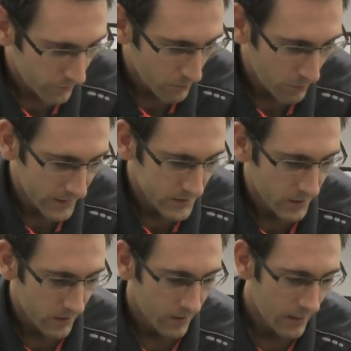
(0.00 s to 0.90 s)
Front brakes
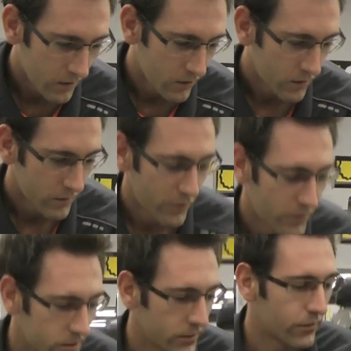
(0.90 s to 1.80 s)
are Alcon
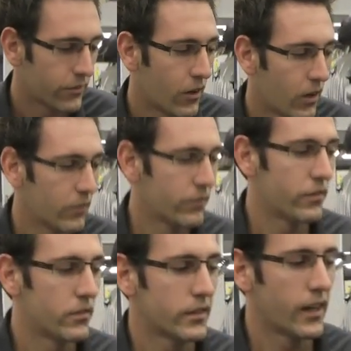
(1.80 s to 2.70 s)

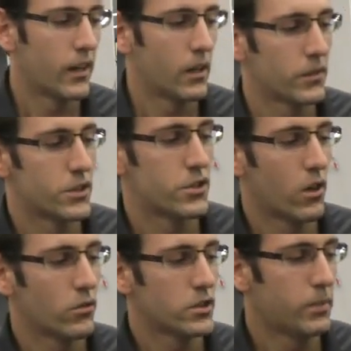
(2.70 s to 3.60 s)
375 um,
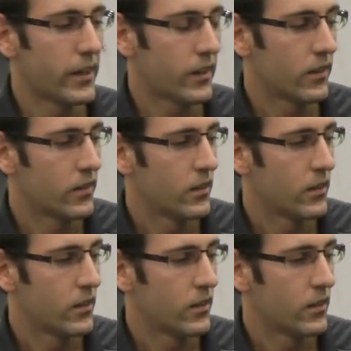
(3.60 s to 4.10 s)
control spec.